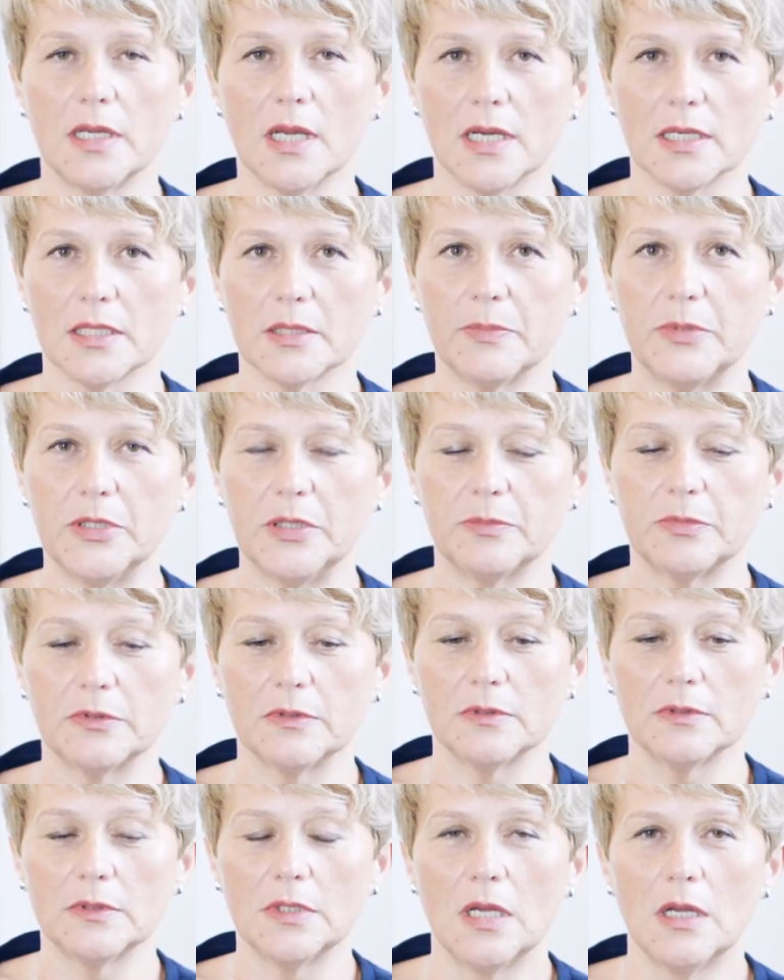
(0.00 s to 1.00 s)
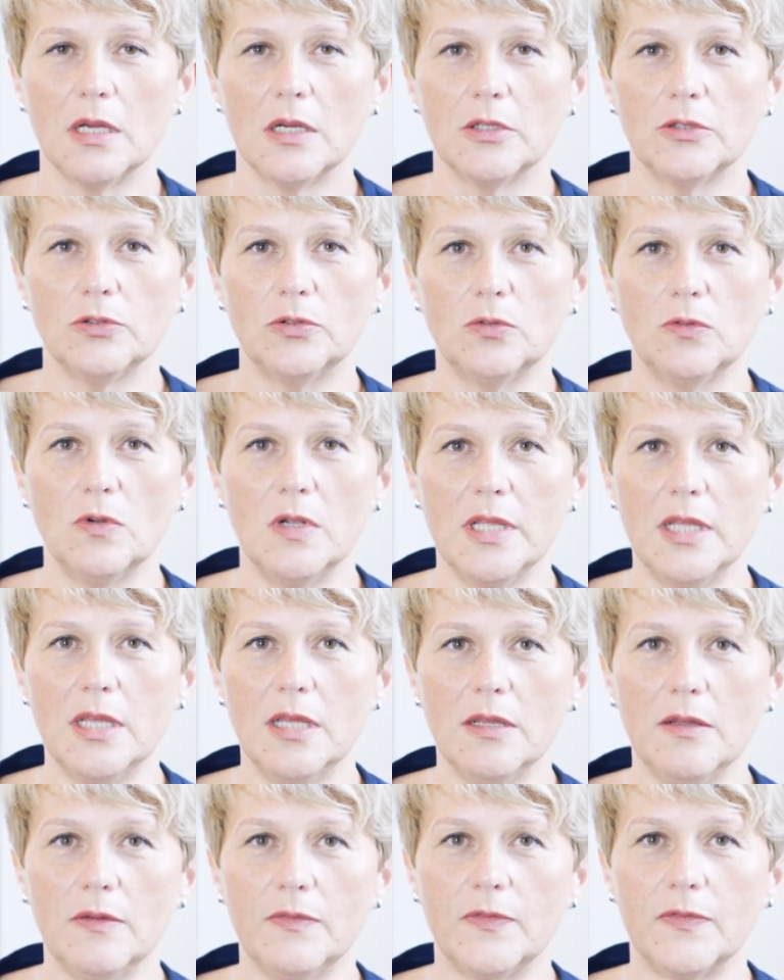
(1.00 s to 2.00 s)
young people to
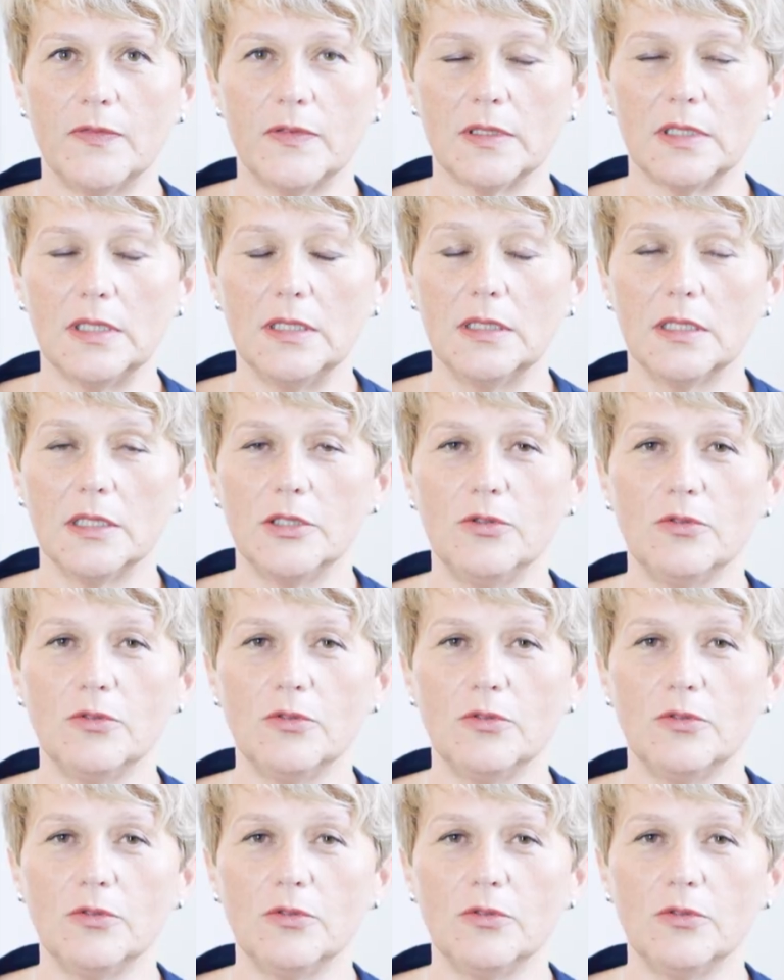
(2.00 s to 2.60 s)
live in a